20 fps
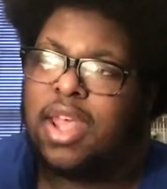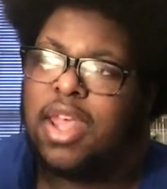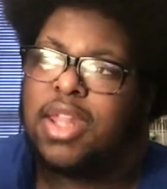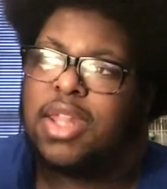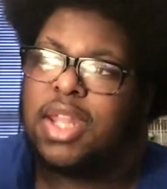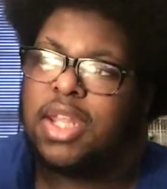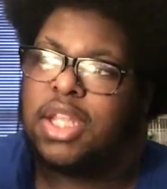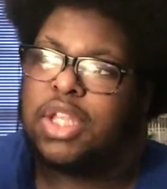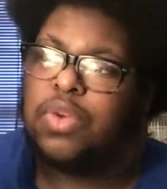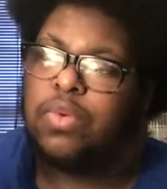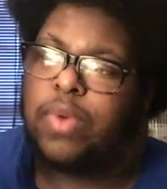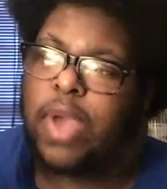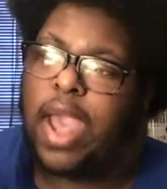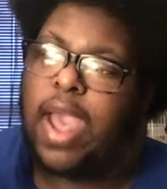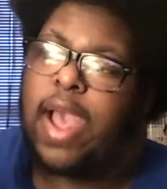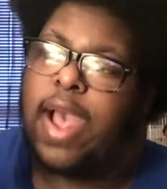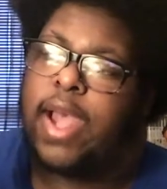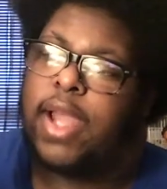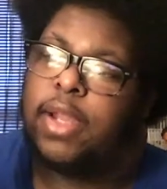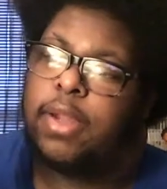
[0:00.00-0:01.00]
and then you
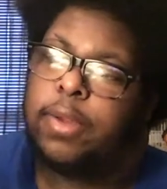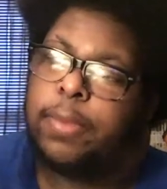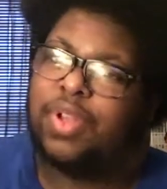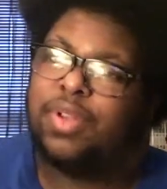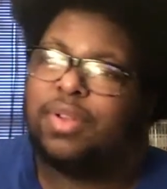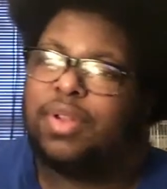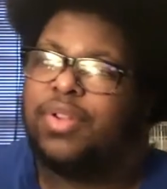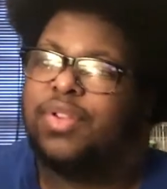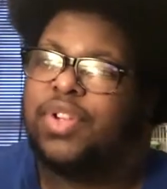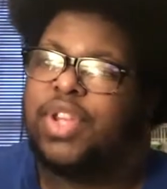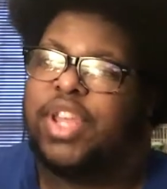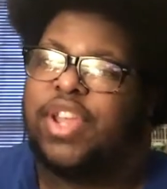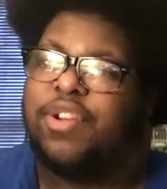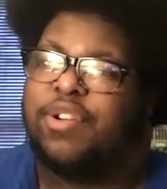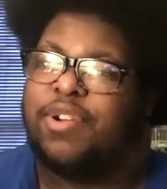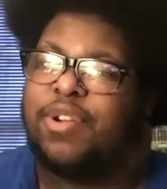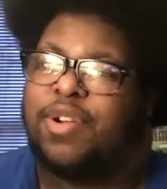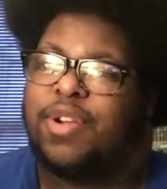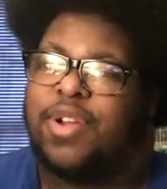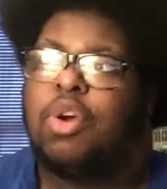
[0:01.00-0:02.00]
had
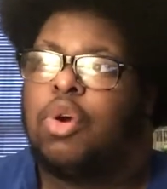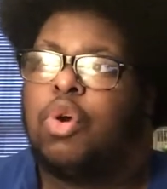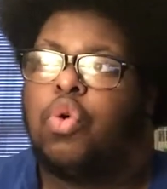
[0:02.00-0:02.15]
Near,